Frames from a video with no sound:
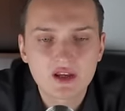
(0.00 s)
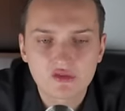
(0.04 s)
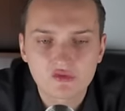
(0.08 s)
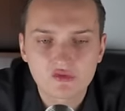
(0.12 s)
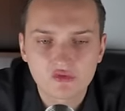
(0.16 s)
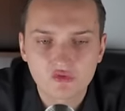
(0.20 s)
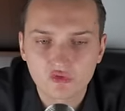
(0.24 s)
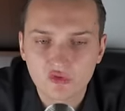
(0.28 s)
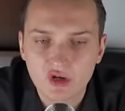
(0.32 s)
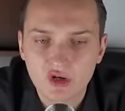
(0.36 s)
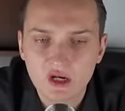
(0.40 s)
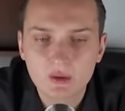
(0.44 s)

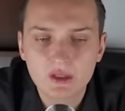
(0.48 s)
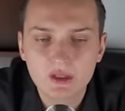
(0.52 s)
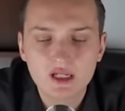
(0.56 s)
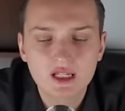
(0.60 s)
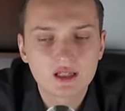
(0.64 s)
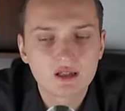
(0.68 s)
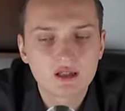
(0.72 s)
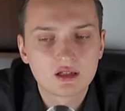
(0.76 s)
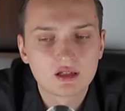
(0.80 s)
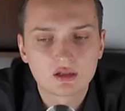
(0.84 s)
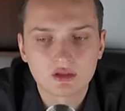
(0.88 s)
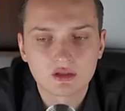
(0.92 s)
very
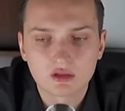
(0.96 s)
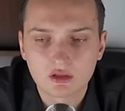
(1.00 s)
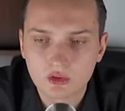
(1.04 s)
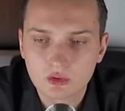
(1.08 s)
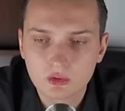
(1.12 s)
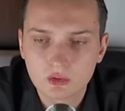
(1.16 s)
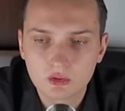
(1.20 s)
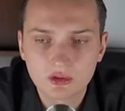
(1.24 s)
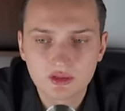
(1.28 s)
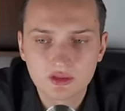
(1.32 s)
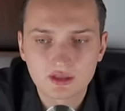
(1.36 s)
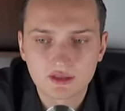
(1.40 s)

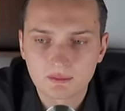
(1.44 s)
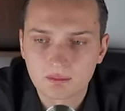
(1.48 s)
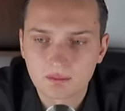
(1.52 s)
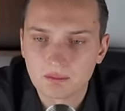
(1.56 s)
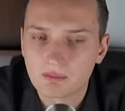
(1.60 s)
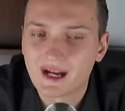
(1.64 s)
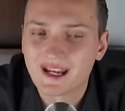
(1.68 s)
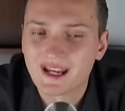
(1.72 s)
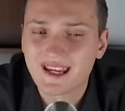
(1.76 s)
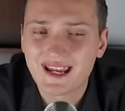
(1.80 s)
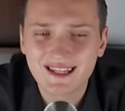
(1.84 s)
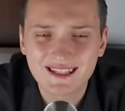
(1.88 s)

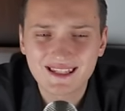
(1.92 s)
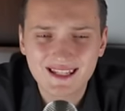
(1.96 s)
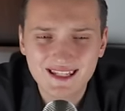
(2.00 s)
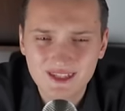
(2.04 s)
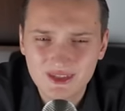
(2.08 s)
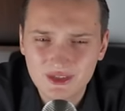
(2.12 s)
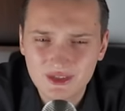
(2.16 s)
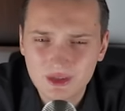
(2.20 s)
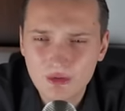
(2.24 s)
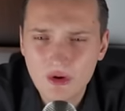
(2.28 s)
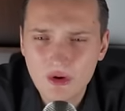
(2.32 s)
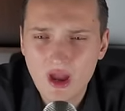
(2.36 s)
goodbye and i
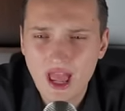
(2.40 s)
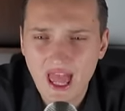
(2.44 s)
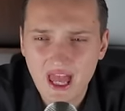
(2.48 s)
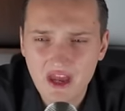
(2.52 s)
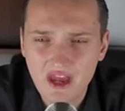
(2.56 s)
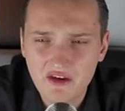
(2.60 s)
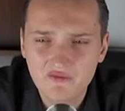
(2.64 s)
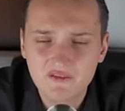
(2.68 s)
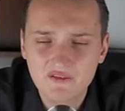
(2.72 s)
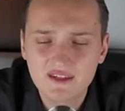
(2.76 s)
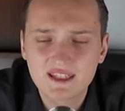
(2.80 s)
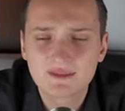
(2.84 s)
do
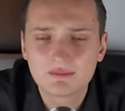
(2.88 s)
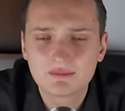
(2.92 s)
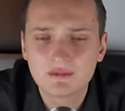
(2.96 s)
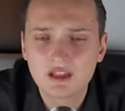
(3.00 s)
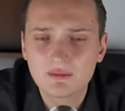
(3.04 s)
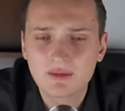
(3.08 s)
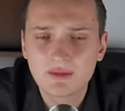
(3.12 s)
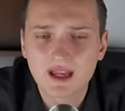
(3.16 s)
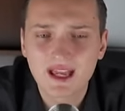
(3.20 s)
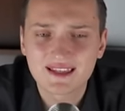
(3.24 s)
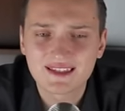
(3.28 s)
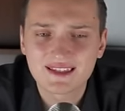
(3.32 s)
have this meme
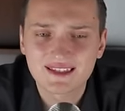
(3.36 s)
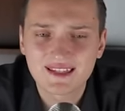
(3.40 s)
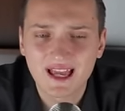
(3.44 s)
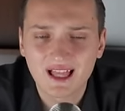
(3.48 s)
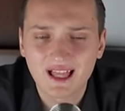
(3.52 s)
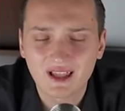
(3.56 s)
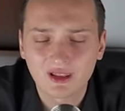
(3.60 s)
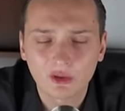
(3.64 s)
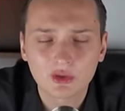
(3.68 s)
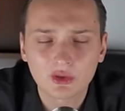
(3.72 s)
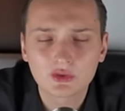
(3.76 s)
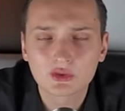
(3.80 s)
has a
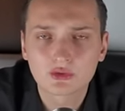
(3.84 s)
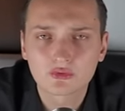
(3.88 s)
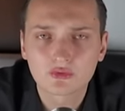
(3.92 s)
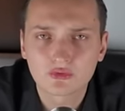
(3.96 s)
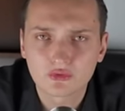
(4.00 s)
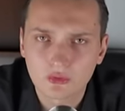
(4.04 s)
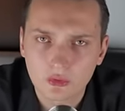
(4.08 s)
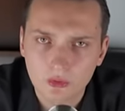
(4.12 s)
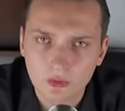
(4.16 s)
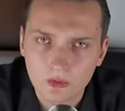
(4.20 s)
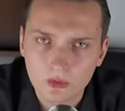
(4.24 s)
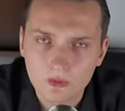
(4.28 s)
lot of
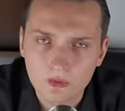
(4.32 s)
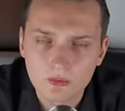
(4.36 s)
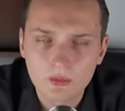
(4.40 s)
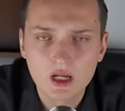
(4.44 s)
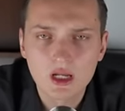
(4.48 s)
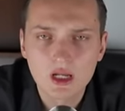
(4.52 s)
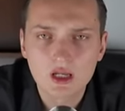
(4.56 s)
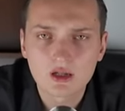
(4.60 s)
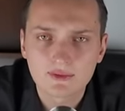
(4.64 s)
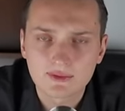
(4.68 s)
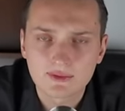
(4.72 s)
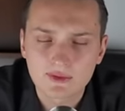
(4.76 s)
room
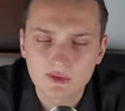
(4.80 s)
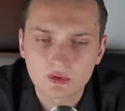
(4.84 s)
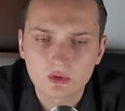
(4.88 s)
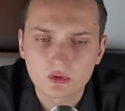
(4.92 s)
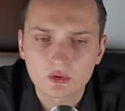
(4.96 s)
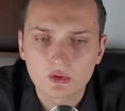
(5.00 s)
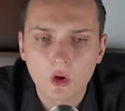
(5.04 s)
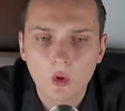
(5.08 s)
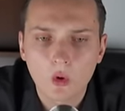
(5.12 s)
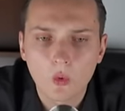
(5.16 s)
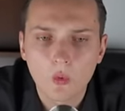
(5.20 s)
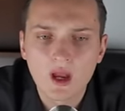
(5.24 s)
to
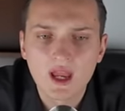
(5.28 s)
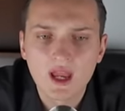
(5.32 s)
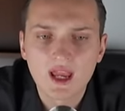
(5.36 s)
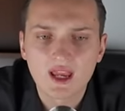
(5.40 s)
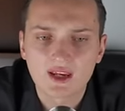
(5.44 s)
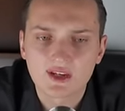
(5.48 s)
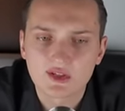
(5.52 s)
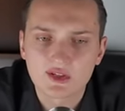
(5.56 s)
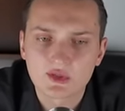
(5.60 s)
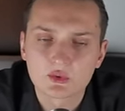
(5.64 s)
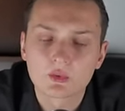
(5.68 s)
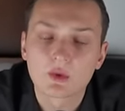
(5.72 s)
grow
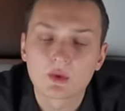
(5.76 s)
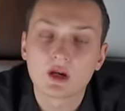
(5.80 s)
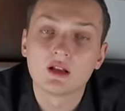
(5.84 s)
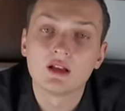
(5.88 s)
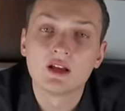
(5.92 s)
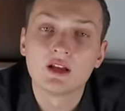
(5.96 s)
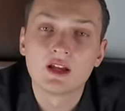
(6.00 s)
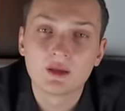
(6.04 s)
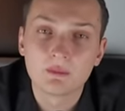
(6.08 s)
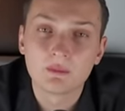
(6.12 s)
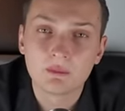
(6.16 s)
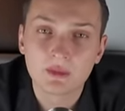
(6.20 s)
as well
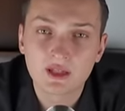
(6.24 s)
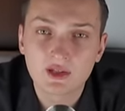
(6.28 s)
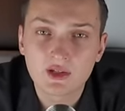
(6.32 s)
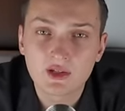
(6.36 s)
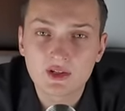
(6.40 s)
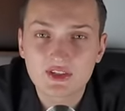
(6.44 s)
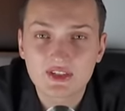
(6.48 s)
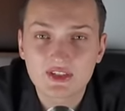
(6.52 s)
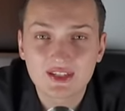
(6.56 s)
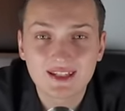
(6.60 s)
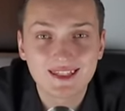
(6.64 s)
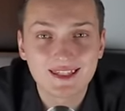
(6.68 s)

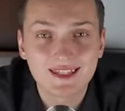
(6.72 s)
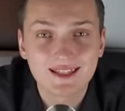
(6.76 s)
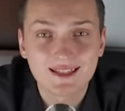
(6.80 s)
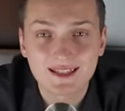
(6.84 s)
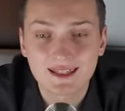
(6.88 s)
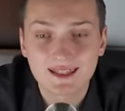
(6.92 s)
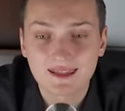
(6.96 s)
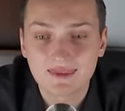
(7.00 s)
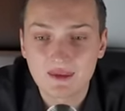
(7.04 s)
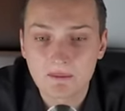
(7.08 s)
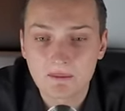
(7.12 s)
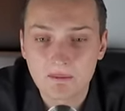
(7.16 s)
because it is
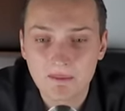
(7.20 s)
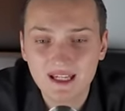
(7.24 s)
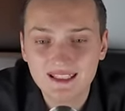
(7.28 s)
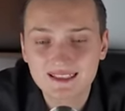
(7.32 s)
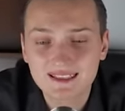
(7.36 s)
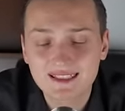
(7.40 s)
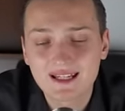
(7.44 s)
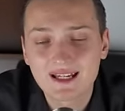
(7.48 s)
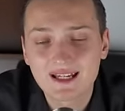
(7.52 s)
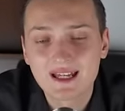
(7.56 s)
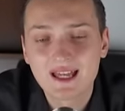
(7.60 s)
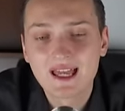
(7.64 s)
in the
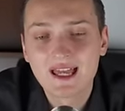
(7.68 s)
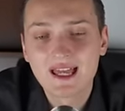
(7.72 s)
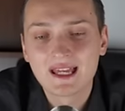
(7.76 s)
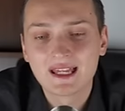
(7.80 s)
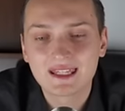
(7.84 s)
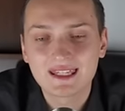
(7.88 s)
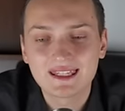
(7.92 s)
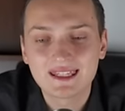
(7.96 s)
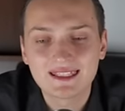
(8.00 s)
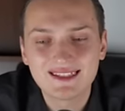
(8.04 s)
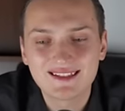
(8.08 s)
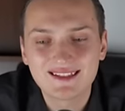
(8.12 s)
meta
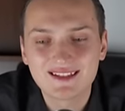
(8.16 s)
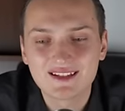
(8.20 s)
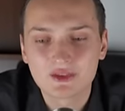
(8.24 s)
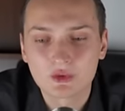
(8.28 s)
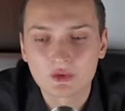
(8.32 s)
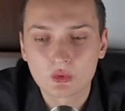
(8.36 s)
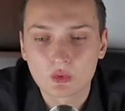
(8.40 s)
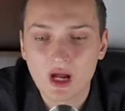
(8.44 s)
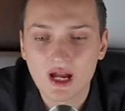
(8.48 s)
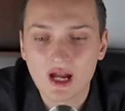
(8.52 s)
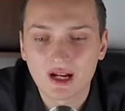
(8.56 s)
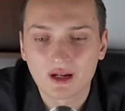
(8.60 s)
it didn't
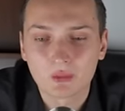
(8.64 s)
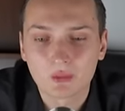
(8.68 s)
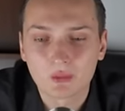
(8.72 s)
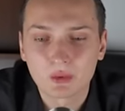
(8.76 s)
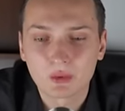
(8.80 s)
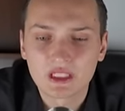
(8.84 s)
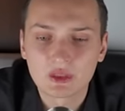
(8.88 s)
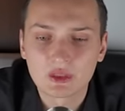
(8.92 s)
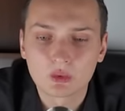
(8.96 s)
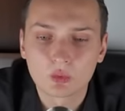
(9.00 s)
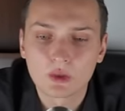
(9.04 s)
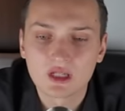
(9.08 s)
rock when
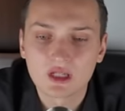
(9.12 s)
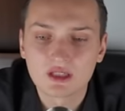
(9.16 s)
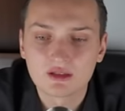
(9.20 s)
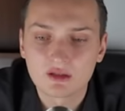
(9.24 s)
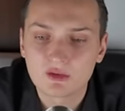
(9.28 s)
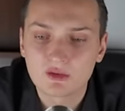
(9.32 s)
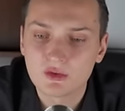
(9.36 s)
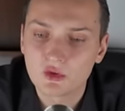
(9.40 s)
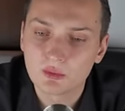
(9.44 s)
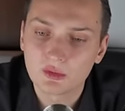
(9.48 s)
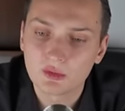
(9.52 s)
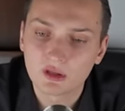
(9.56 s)
it went to
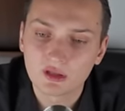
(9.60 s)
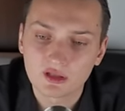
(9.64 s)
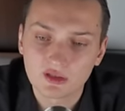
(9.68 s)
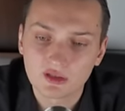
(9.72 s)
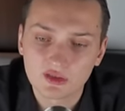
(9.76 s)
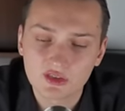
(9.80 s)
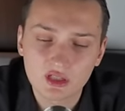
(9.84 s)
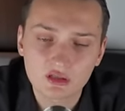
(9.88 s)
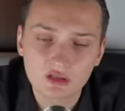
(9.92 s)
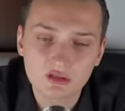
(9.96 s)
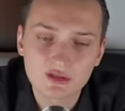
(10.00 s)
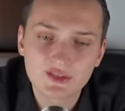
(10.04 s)
$2 million
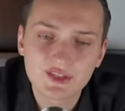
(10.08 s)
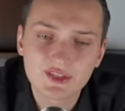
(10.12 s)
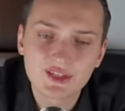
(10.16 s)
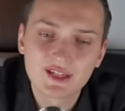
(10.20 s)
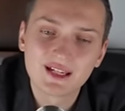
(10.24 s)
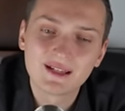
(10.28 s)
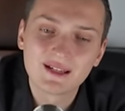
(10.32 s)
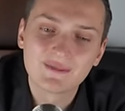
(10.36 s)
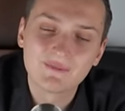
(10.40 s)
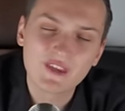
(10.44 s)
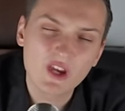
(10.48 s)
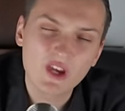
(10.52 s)

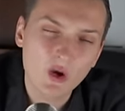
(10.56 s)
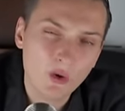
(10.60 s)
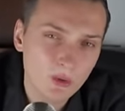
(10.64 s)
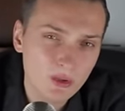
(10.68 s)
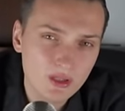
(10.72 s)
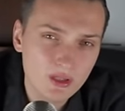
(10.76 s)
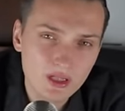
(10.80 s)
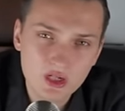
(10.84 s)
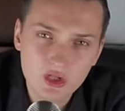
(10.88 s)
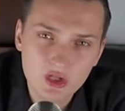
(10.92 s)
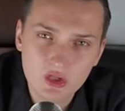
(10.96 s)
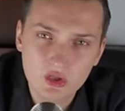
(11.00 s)
the
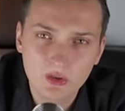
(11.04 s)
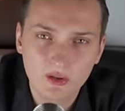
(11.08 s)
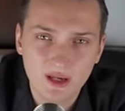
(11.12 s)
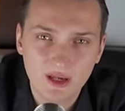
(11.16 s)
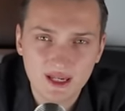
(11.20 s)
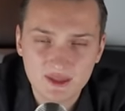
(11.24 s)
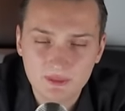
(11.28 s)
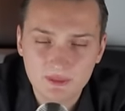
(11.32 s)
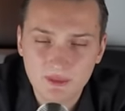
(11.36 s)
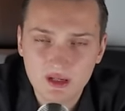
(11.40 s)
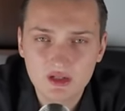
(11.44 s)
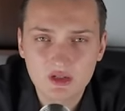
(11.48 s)
only issue
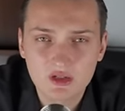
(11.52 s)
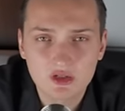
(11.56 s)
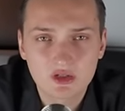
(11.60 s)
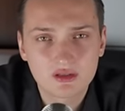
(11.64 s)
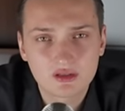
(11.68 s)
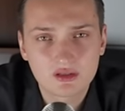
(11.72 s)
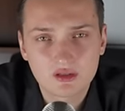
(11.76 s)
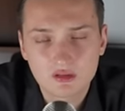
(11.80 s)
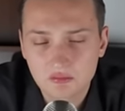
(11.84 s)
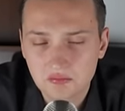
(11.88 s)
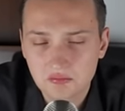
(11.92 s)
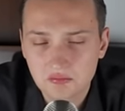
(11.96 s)
as
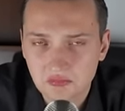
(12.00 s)
mentioned